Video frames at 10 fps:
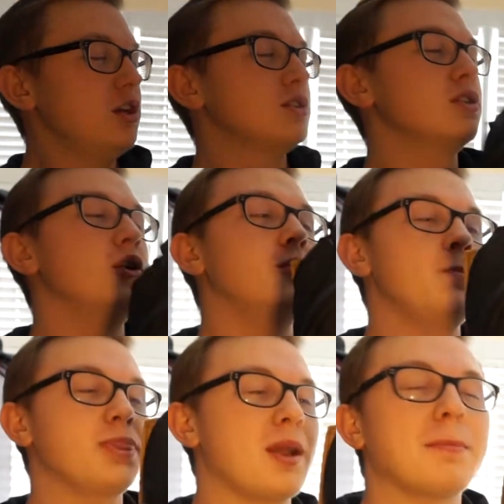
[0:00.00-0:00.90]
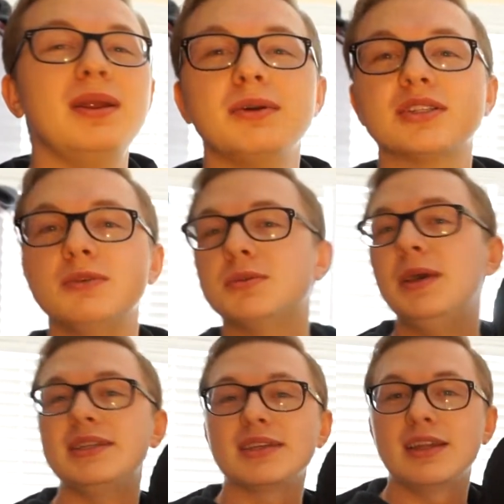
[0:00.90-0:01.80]
So pretty much the most
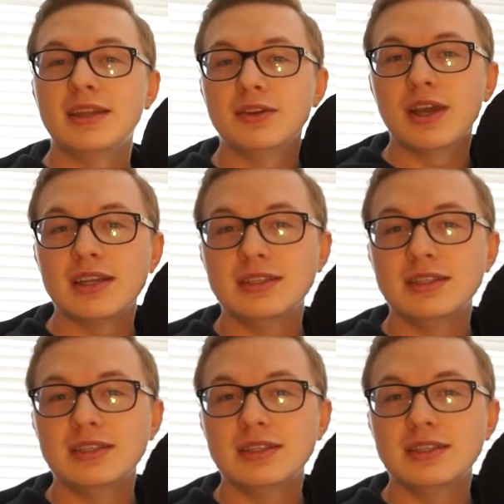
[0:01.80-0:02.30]
basic thing that you guys